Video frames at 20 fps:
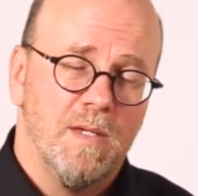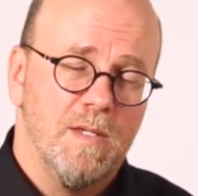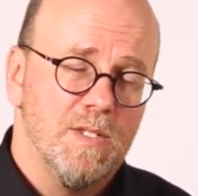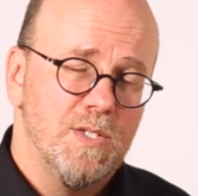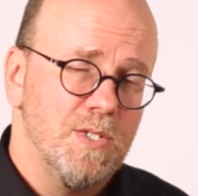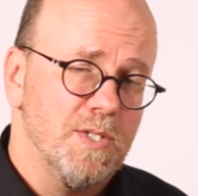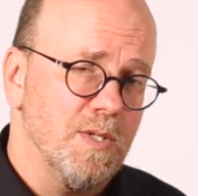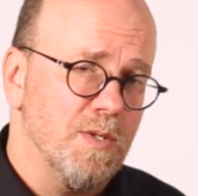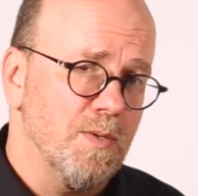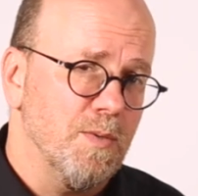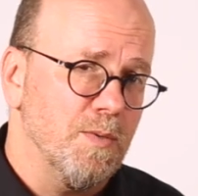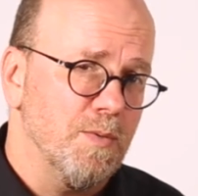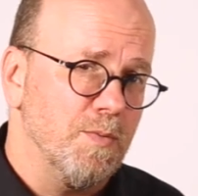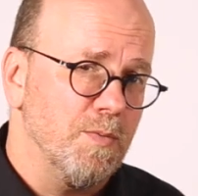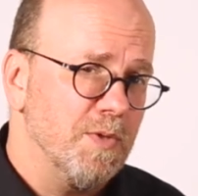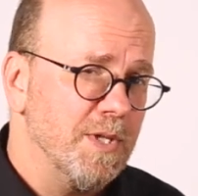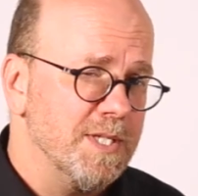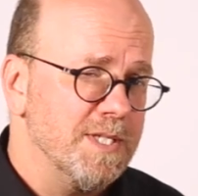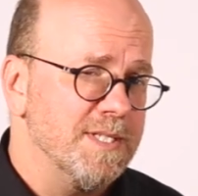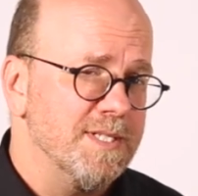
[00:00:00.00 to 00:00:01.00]
So
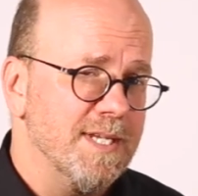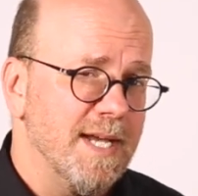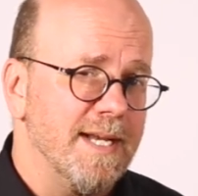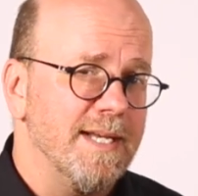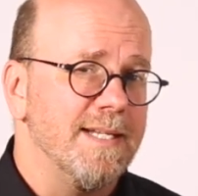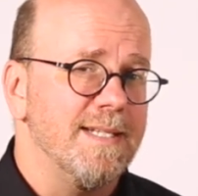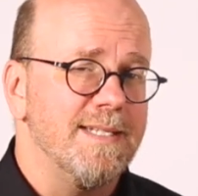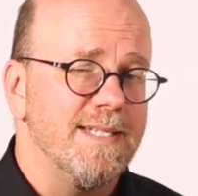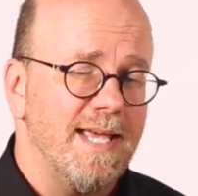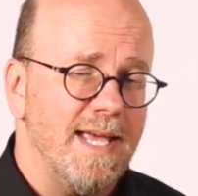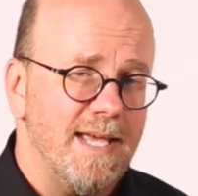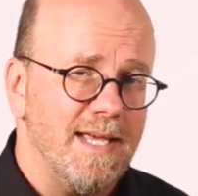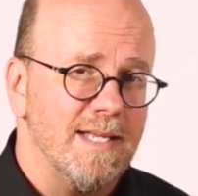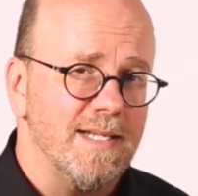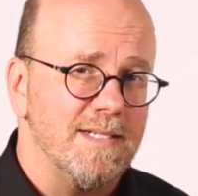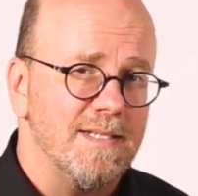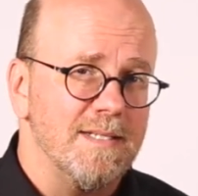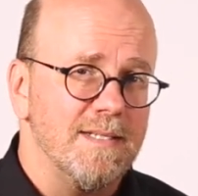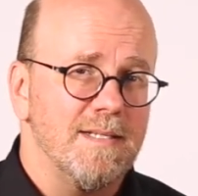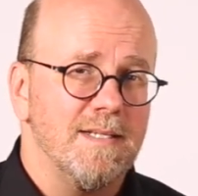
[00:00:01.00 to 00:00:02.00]
the design
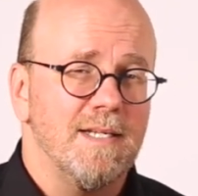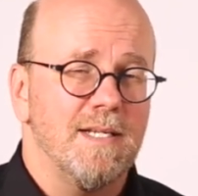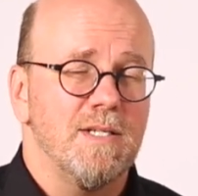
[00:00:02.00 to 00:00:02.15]
intent